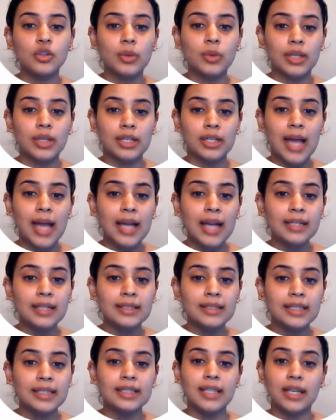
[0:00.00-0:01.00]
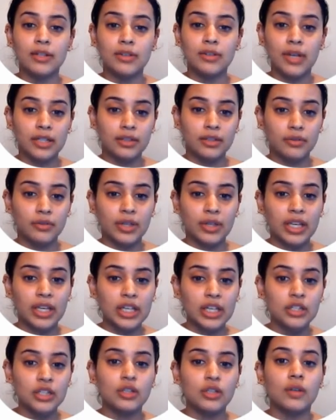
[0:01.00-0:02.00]
quick analysis and
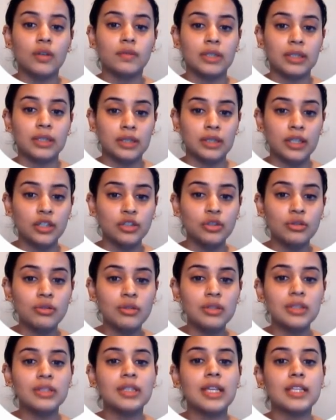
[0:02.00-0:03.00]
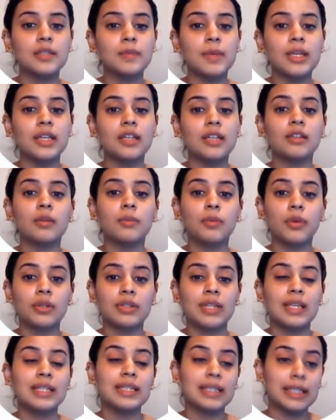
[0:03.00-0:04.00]
rectification of these issues, thus making the
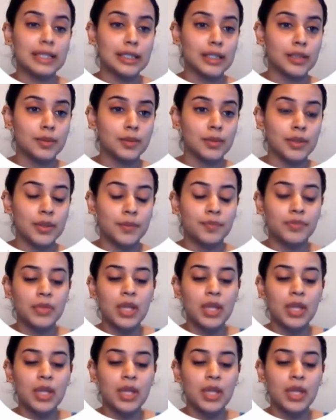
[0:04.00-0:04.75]
process scalable.